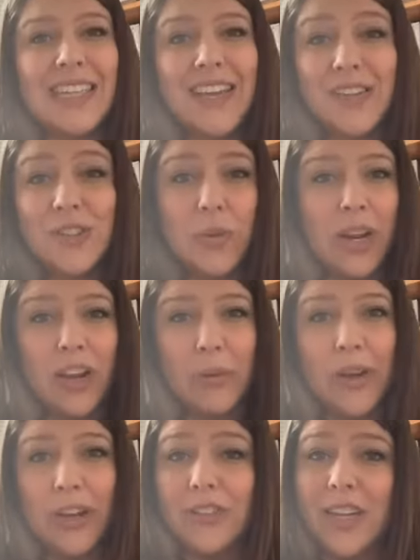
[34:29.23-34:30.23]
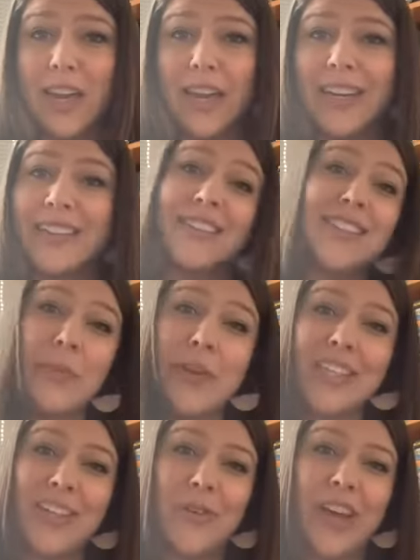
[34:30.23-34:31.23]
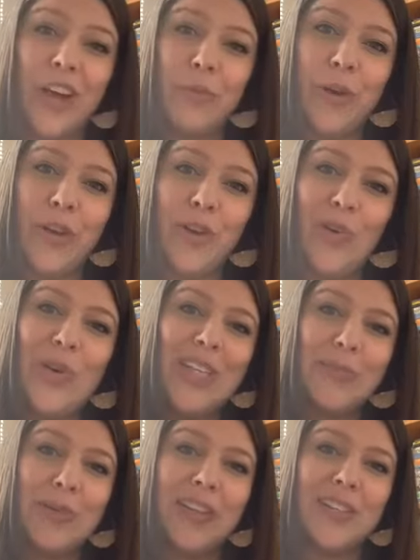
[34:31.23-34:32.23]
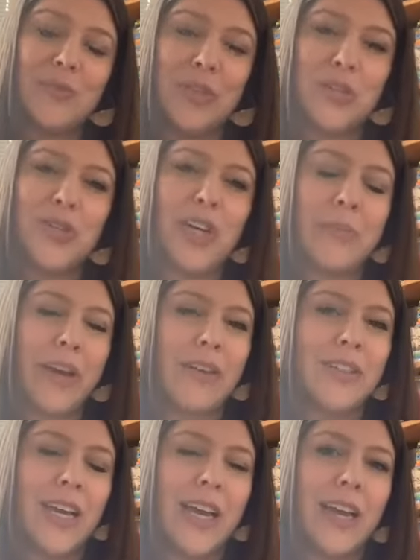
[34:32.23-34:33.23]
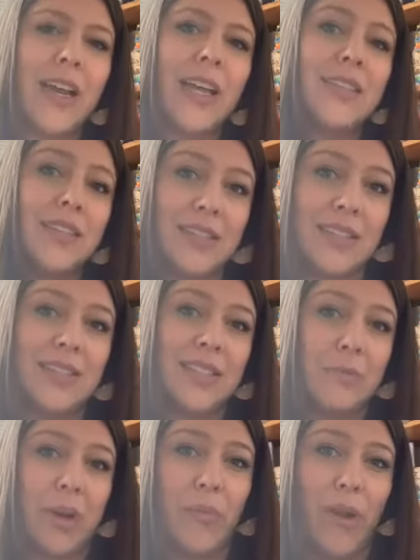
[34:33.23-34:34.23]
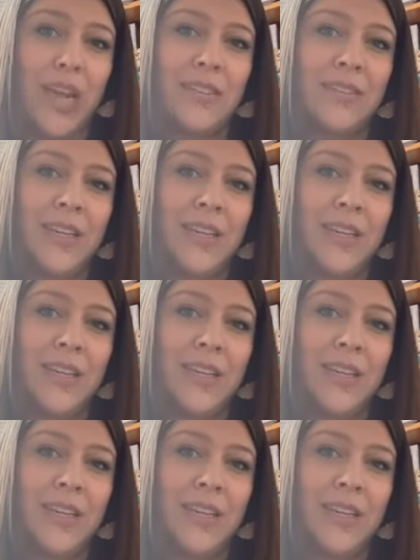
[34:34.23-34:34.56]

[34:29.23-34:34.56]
I don't want to hear about your diet, and that's not because I don't care about you, it's because when you talk about your diet, it does things to my brain.